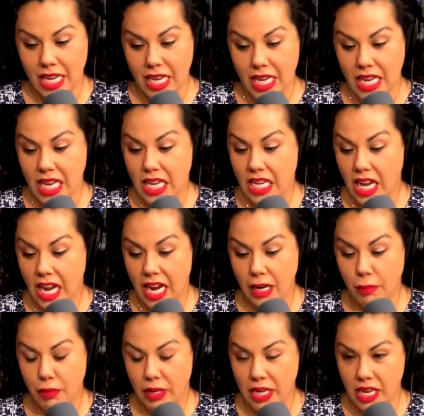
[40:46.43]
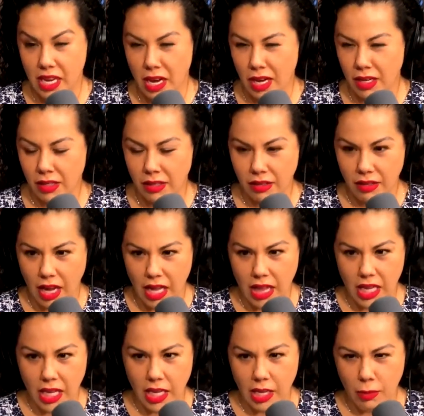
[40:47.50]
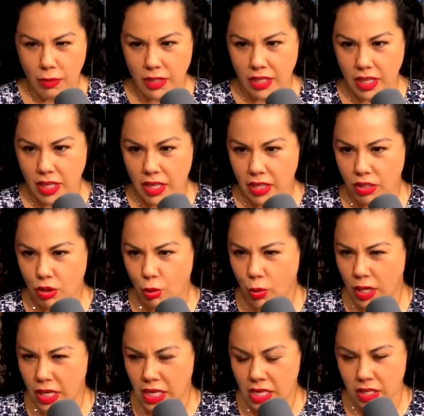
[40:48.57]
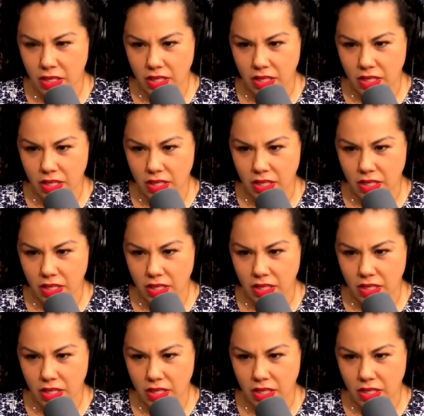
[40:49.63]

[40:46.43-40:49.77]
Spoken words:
He died pretty young. I think he was in his 20s.